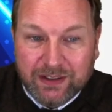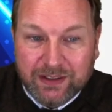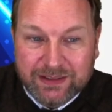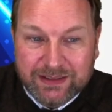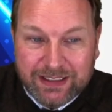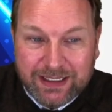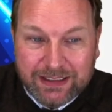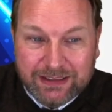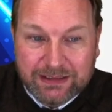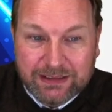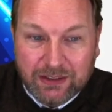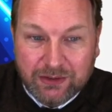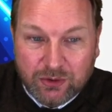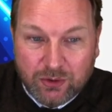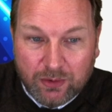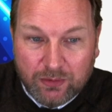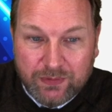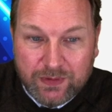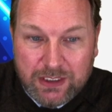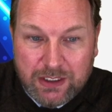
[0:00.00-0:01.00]
It says
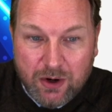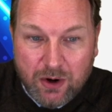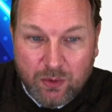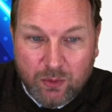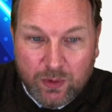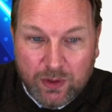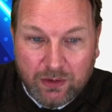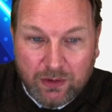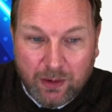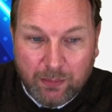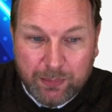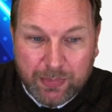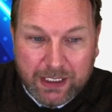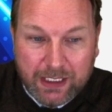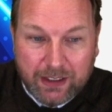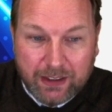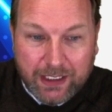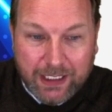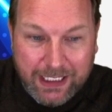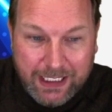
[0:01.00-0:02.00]
your video will
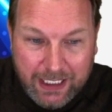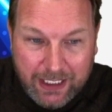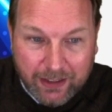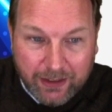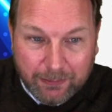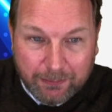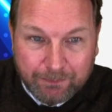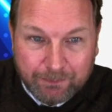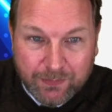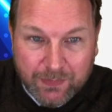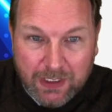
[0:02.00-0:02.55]
appear here.